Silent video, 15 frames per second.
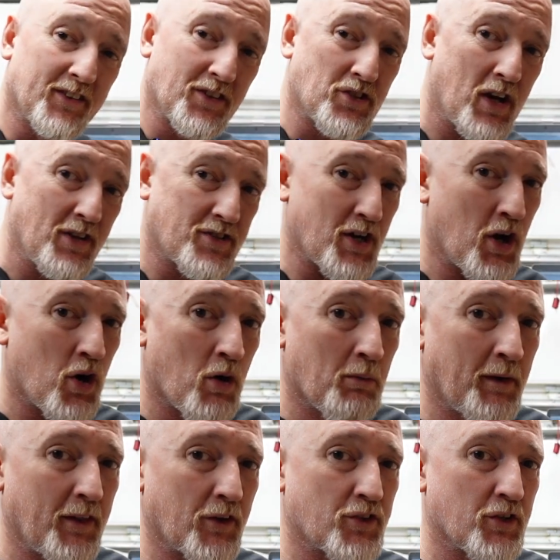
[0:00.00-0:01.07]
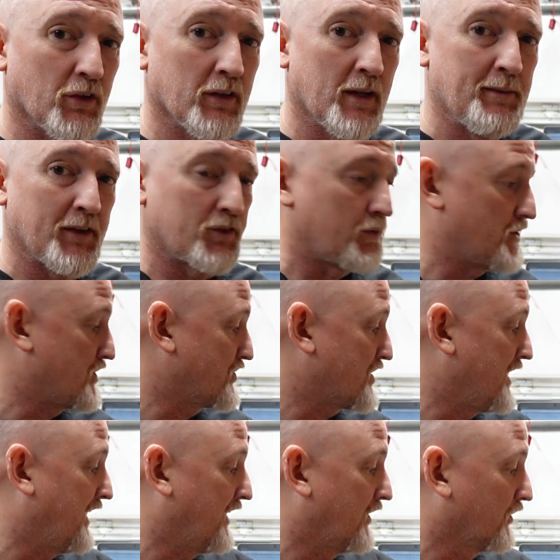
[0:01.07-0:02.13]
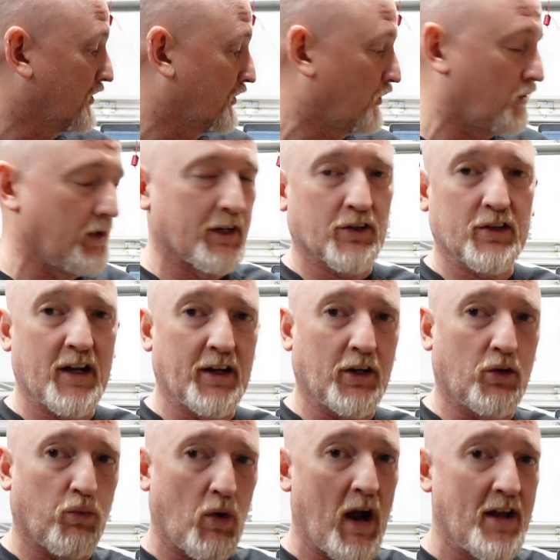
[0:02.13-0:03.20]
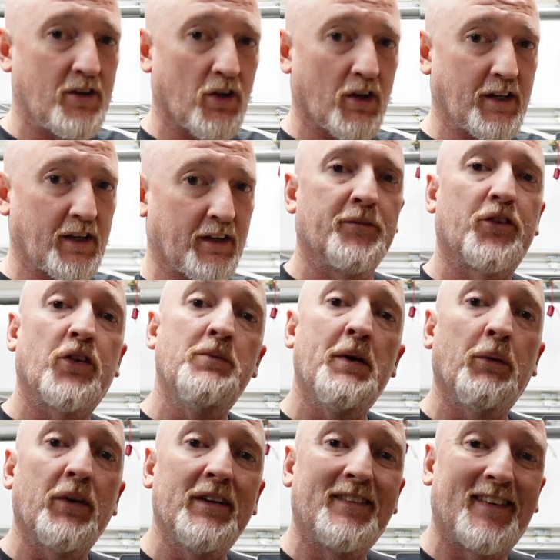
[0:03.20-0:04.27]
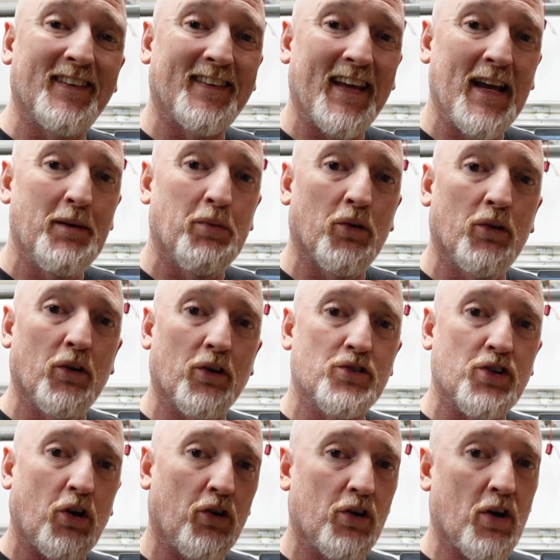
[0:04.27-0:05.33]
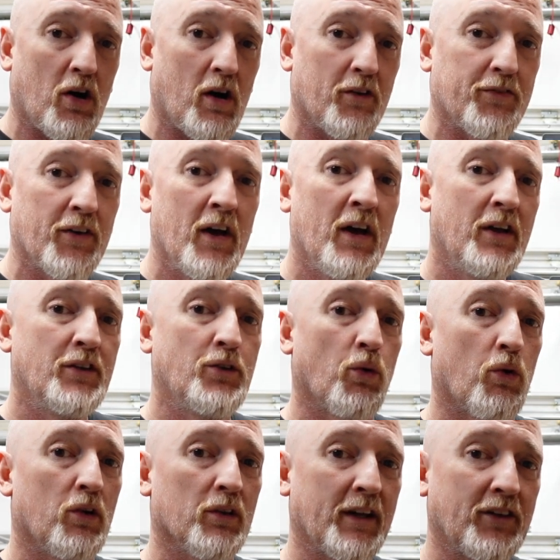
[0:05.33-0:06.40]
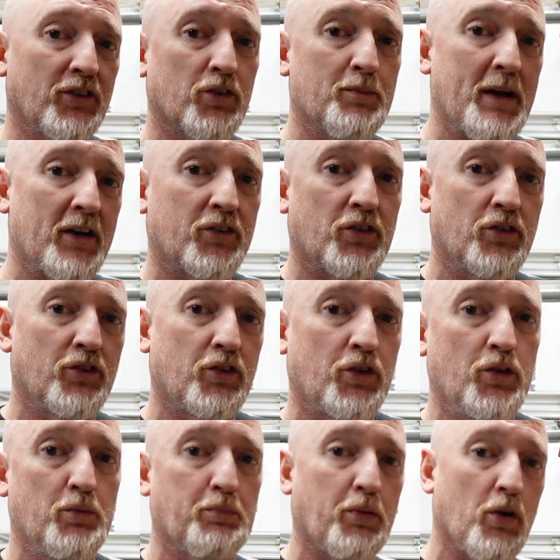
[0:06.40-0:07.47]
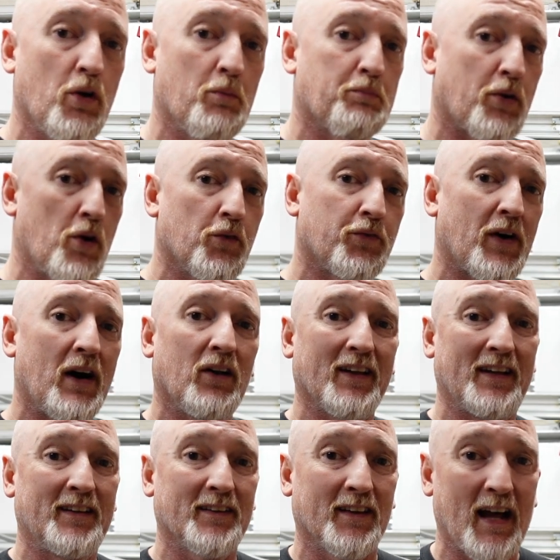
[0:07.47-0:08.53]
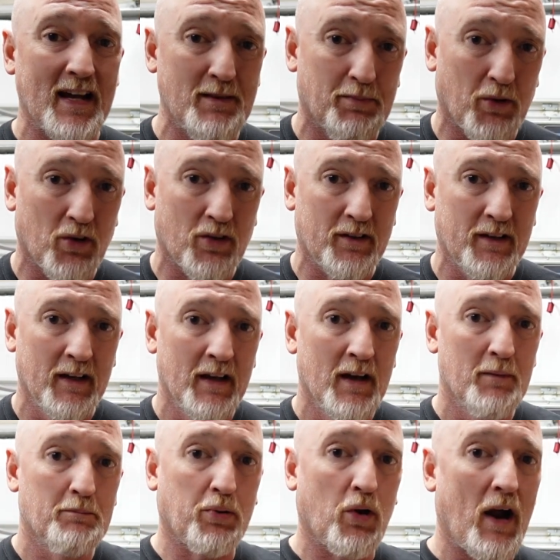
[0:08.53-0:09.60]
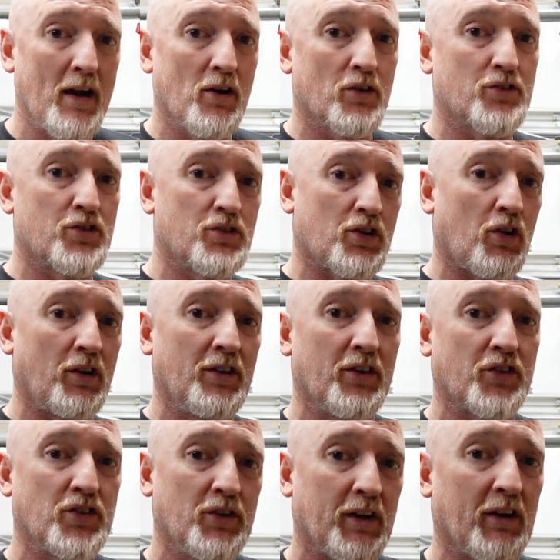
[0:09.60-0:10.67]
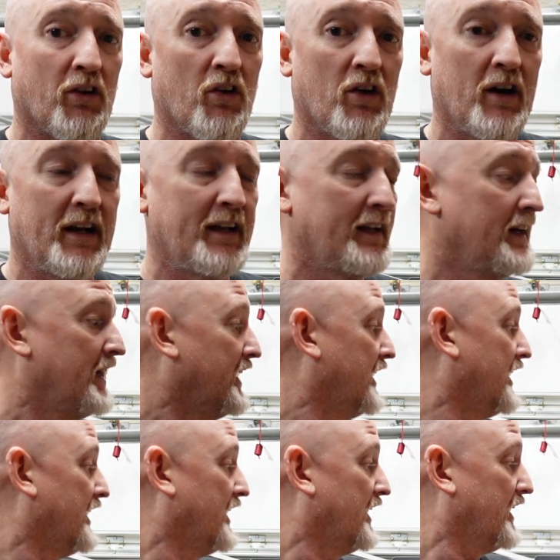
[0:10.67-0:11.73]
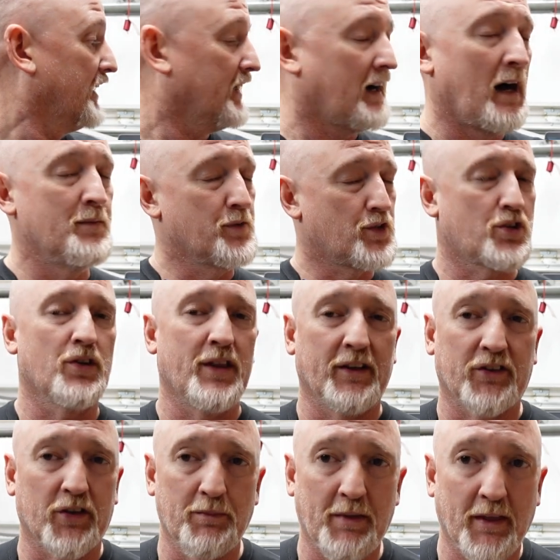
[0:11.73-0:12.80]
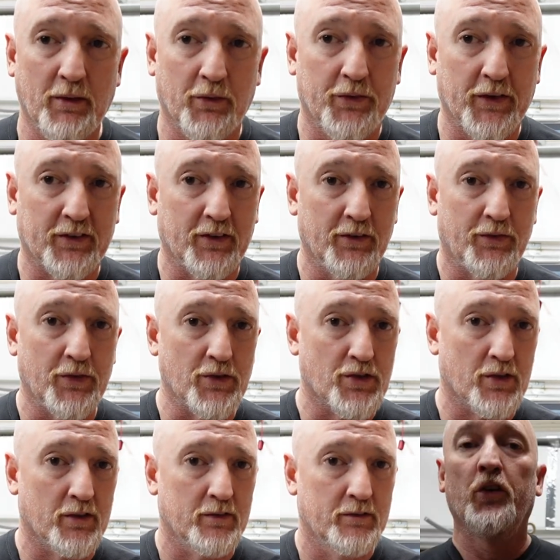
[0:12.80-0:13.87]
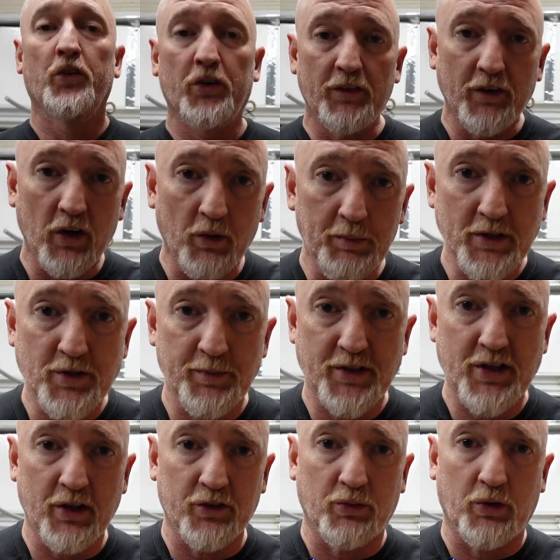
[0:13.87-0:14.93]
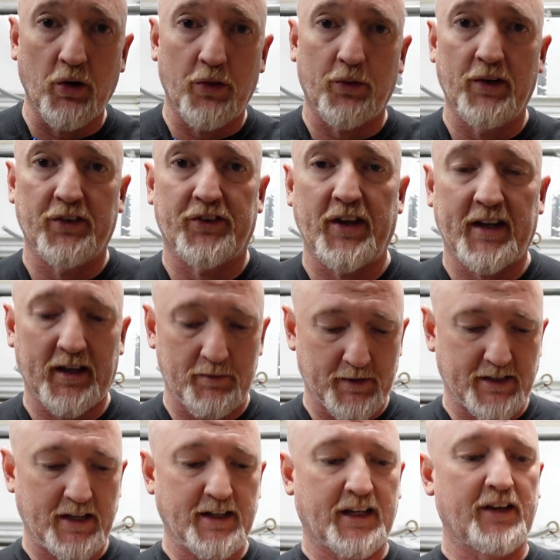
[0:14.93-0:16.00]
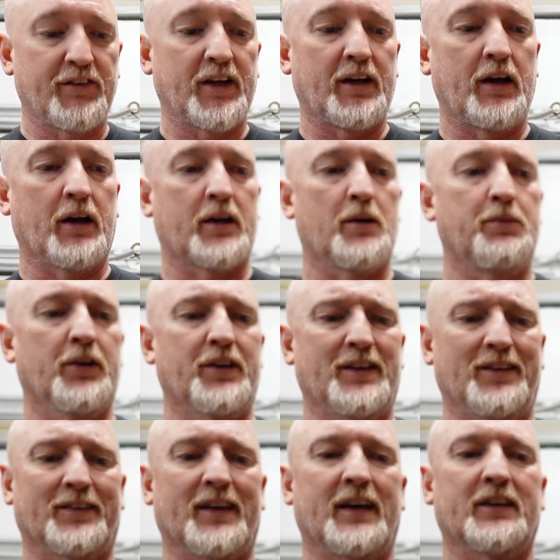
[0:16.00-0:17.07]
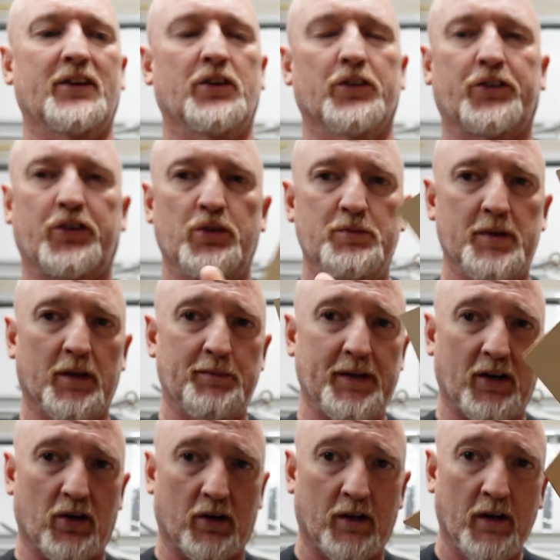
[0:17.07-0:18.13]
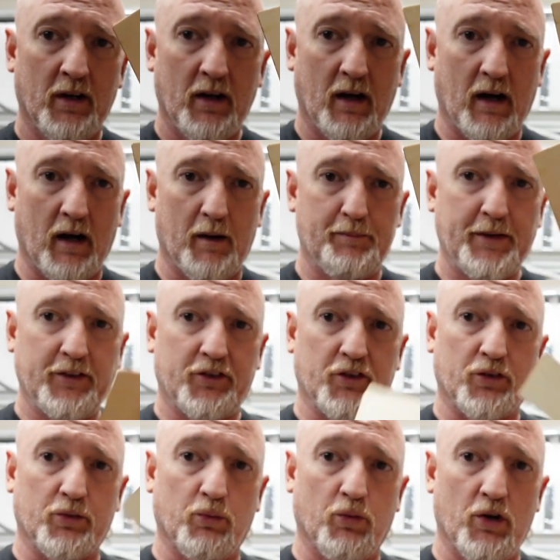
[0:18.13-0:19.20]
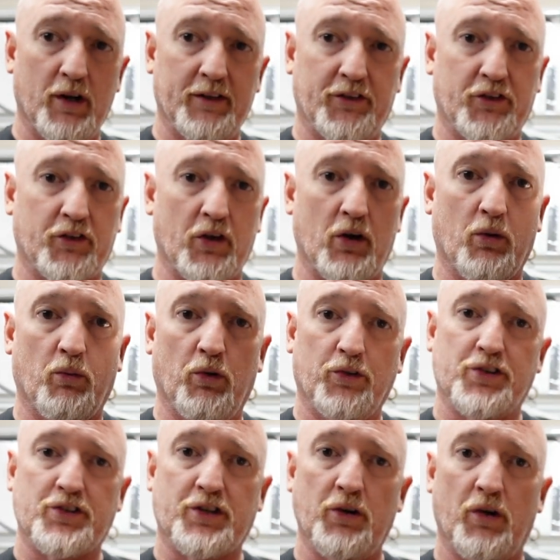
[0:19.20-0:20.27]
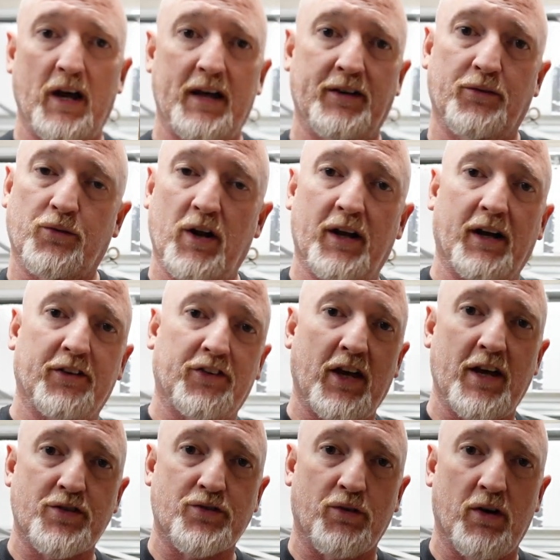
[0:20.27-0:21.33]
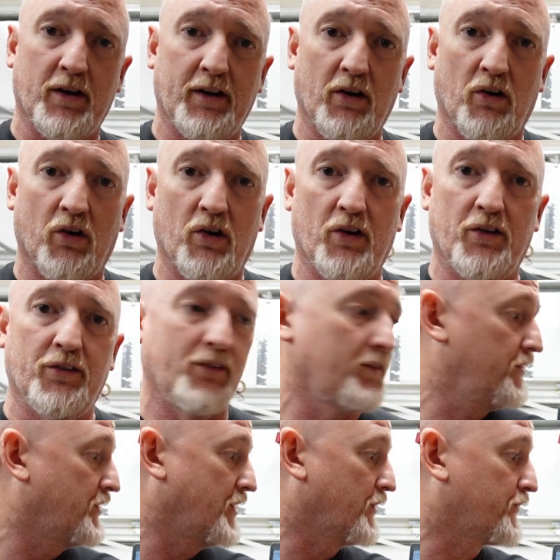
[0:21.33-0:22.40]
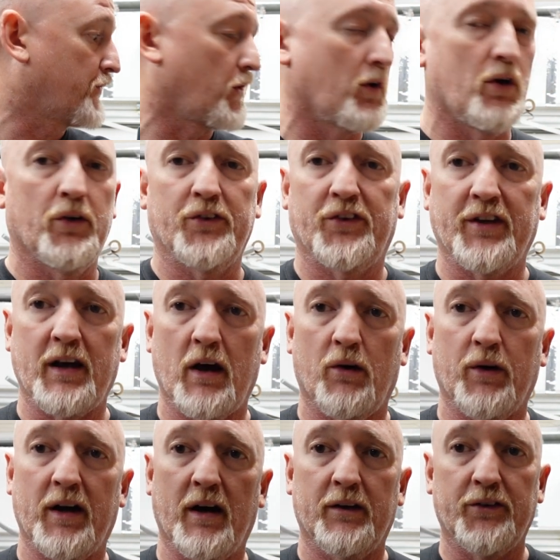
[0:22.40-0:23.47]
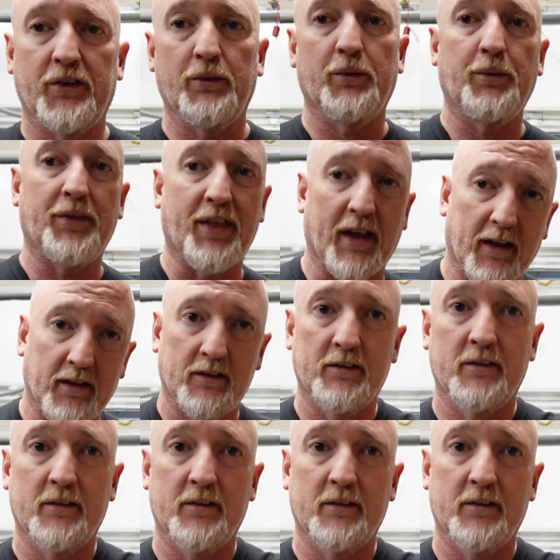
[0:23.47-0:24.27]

is it tries to home when there's no limit switches and it'll it'll kind of grind on you. So you may want to disable or turn off your Laser Master 2 Pro profile in Lightburn prior to turning this unit on. I'm sure that's something they will fix in the future. So a whole bunch of materials we'll go through in a second, but they did give it a couple of these like little two millimeter uh, pieces of wood. So we'll just go ahead and run a test run on the Aufero and see how uh, see what we think.